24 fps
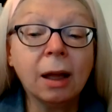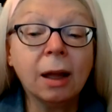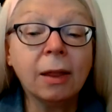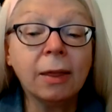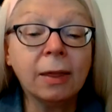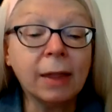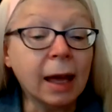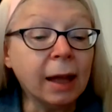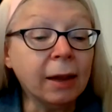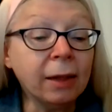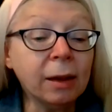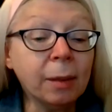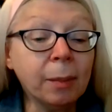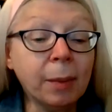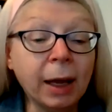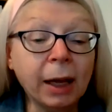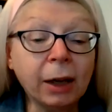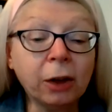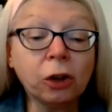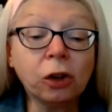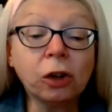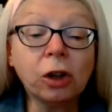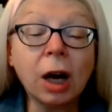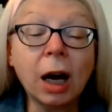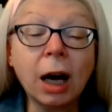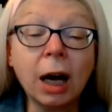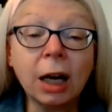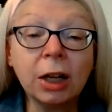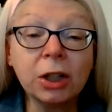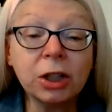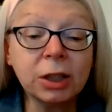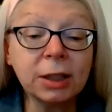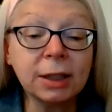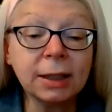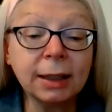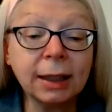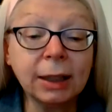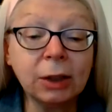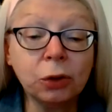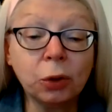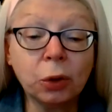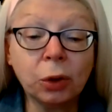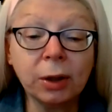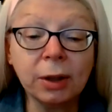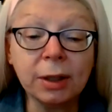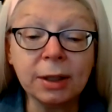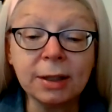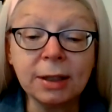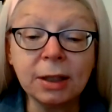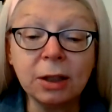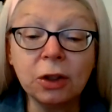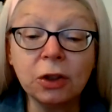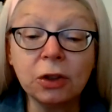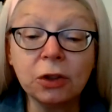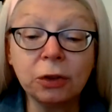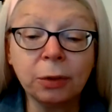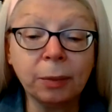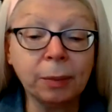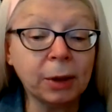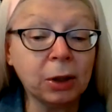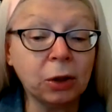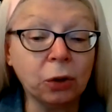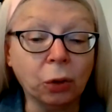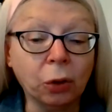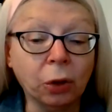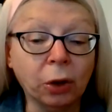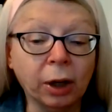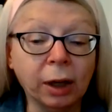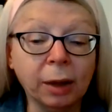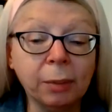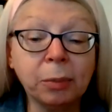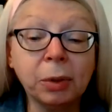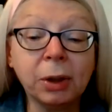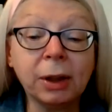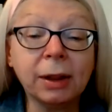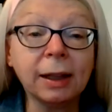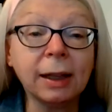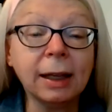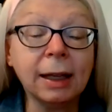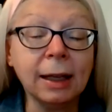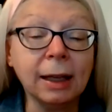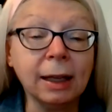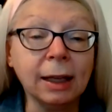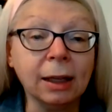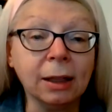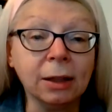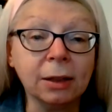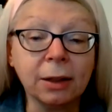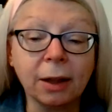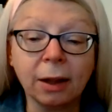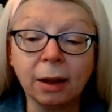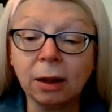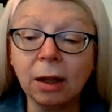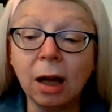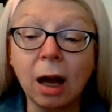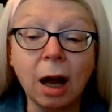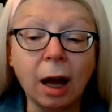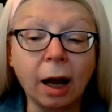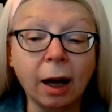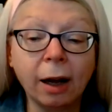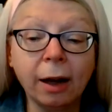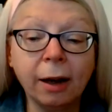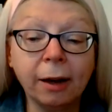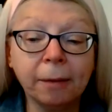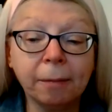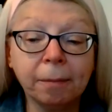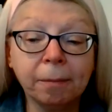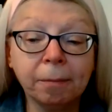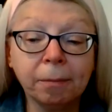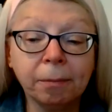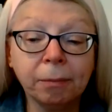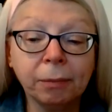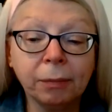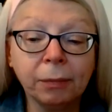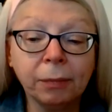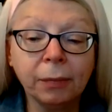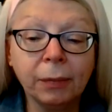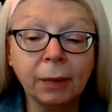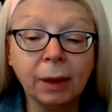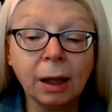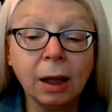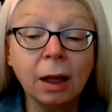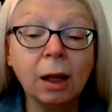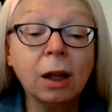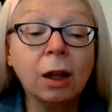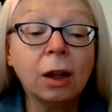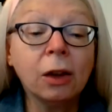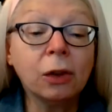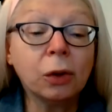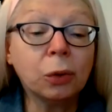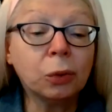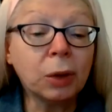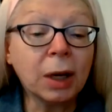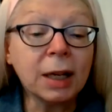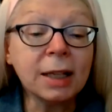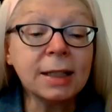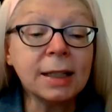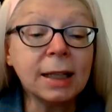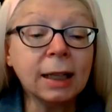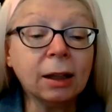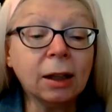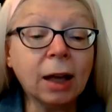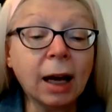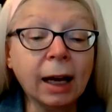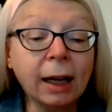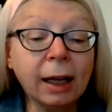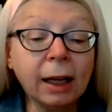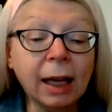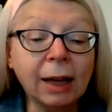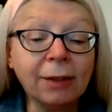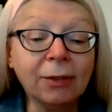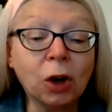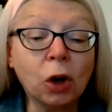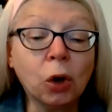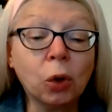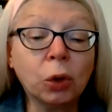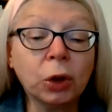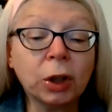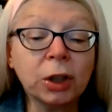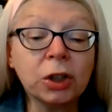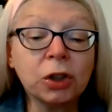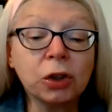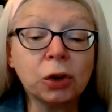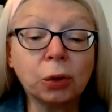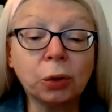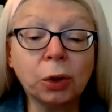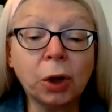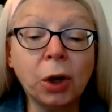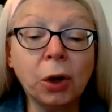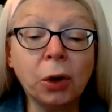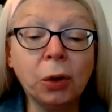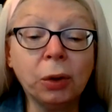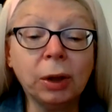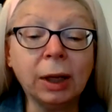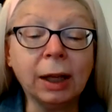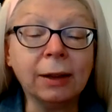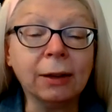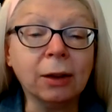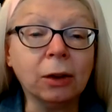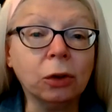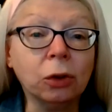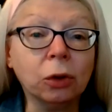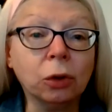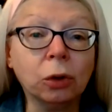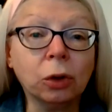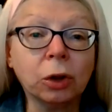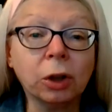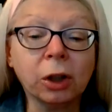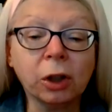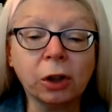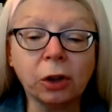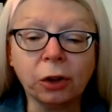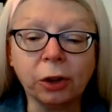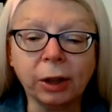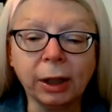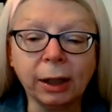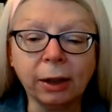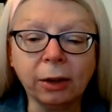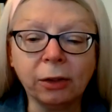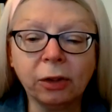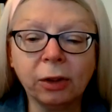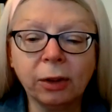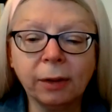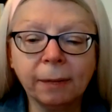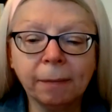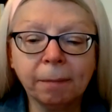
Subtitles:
Then the banker cautiously tore the seals from the door and put the key into the lock. The rusty lock gave a hoarse groan, and the door creaked.